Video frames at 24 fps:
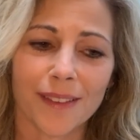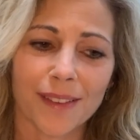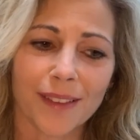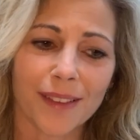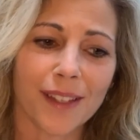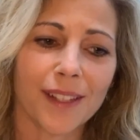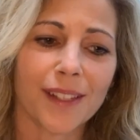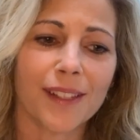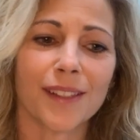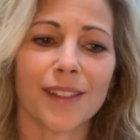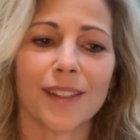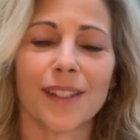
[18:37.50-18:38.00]

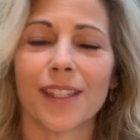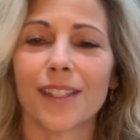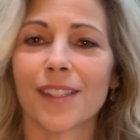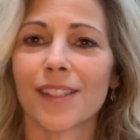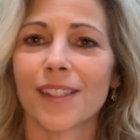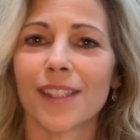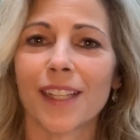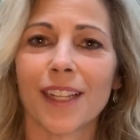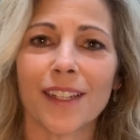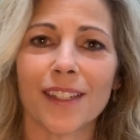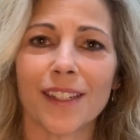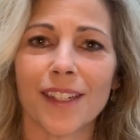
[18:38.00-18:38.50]
this
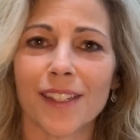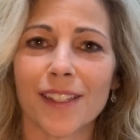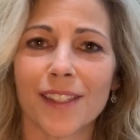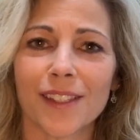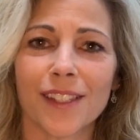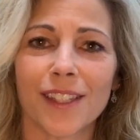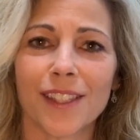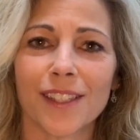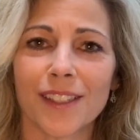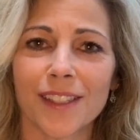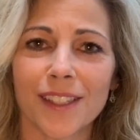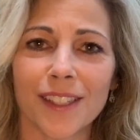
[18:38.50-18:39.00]
sickness,
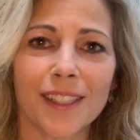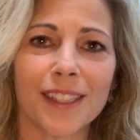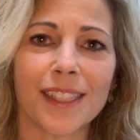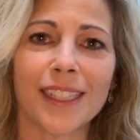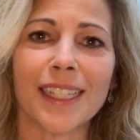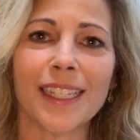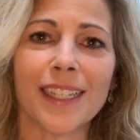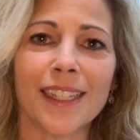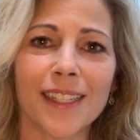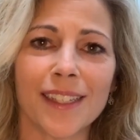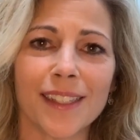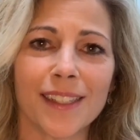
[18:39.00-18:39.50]
this
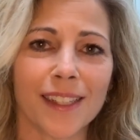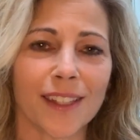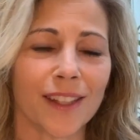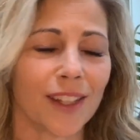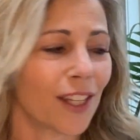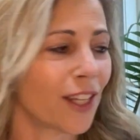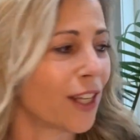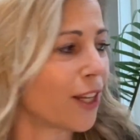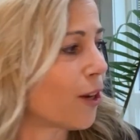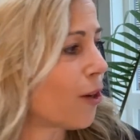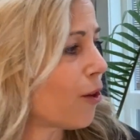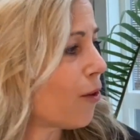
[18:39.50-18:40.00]
disease, and the
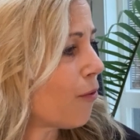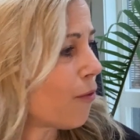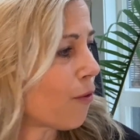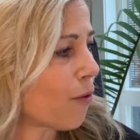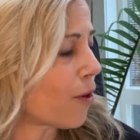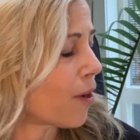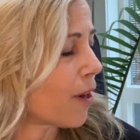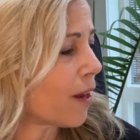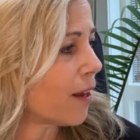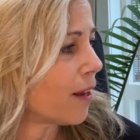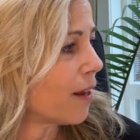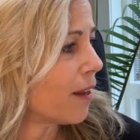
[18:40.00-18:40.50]
cure for
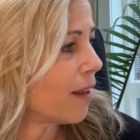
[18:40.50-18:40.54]
it.